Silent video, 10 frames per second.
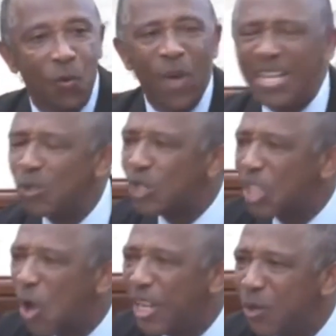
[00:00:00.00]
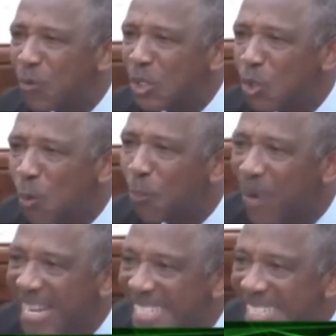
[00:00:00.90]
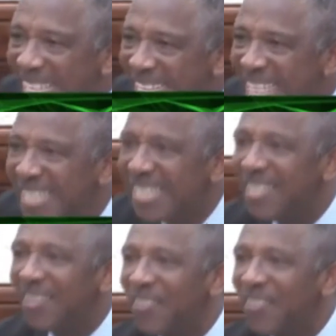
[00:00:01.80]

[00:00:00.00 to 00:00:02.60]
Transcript: When you saw it, it was so pretty.